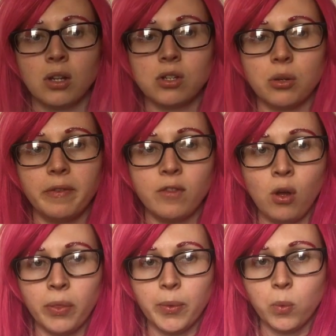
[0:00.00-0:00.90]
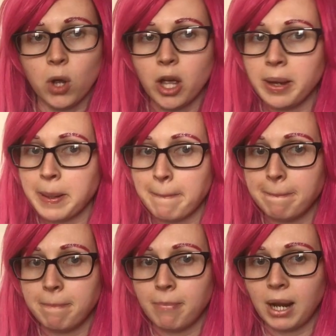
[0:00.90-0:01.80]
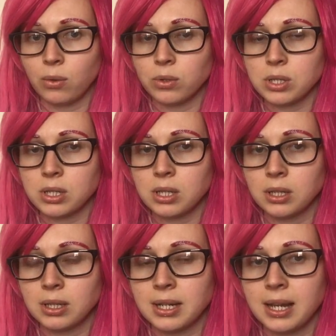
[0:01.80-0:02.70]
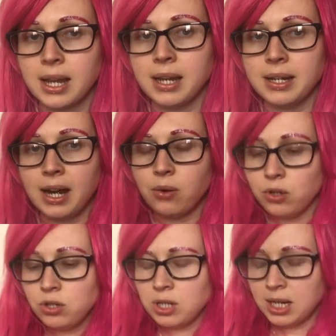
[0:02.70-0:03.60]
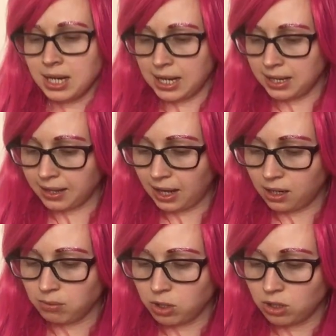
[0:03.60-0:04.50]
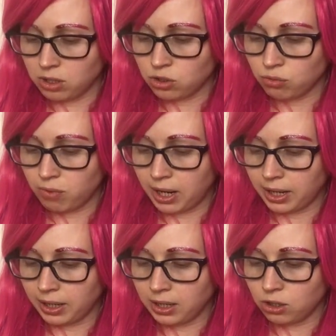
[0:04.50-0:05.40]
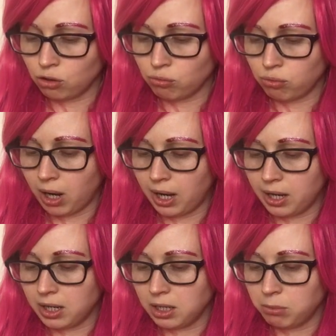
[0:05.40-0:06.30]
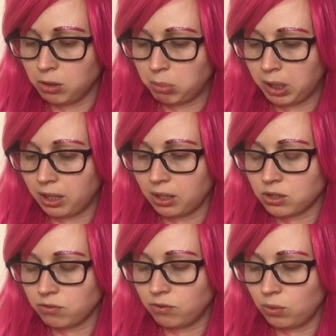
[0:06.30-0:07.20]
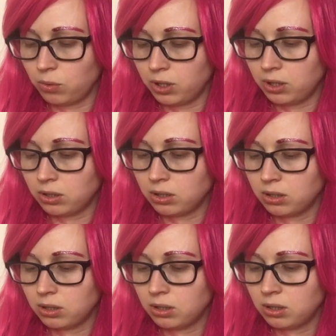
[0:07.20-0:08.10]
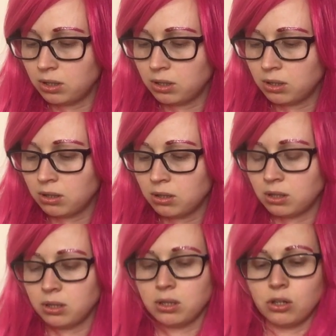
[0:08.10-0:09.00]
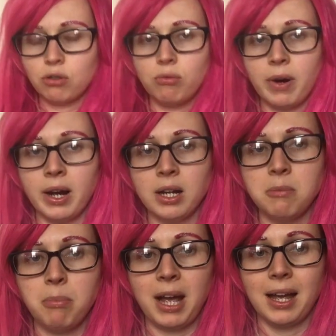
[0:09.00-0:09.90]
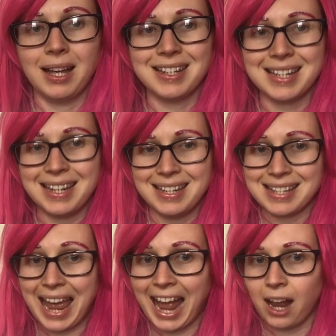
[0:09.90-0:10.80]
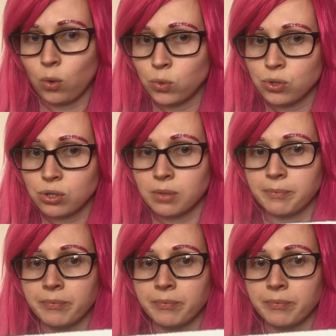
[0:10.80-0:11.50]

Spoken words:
So we've got the word mouse. Now underneath I'm going to write the rhyme part of the word. The rhyme part is ouse.